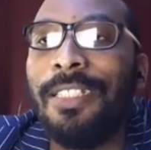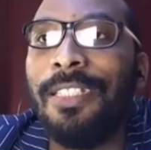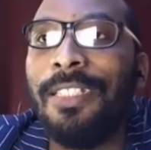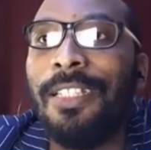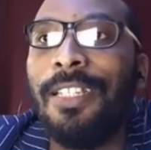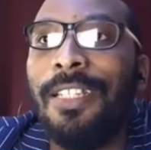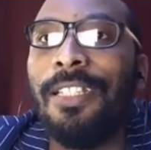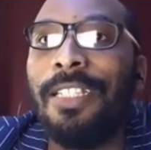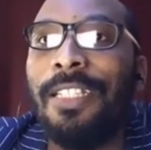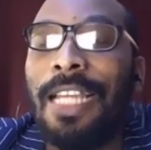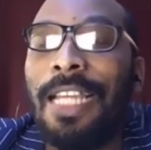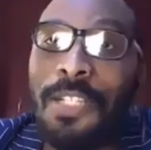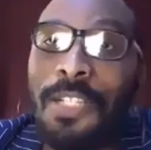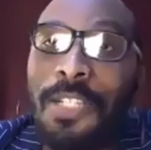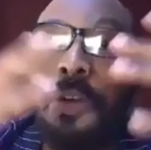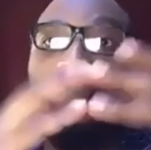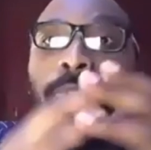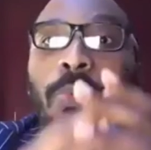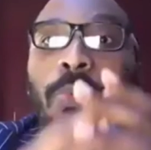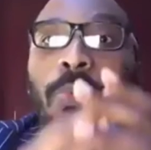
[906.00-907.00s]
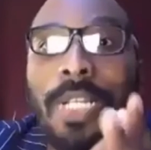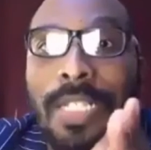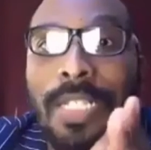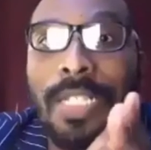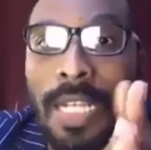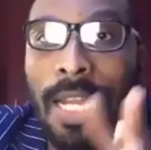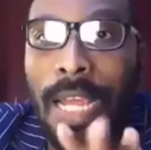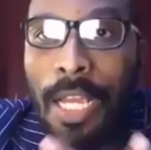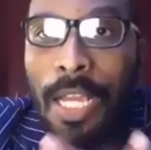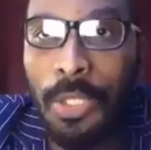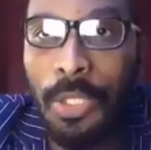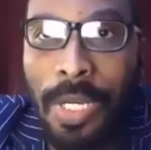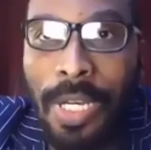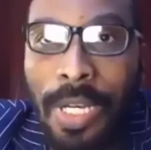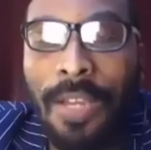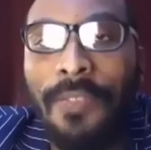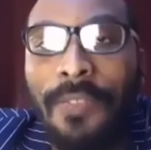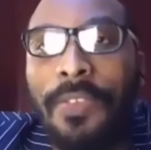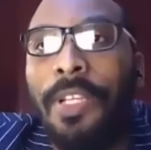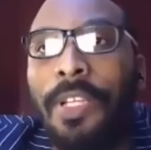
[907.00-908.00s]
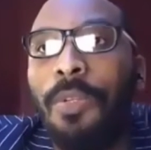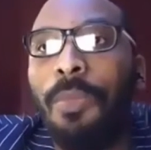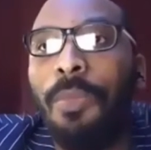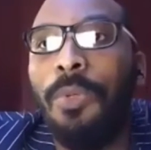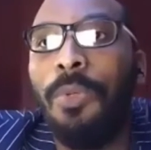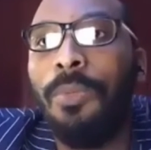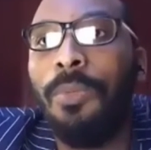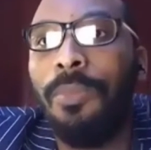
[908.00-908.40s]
there are softwares that are actually available,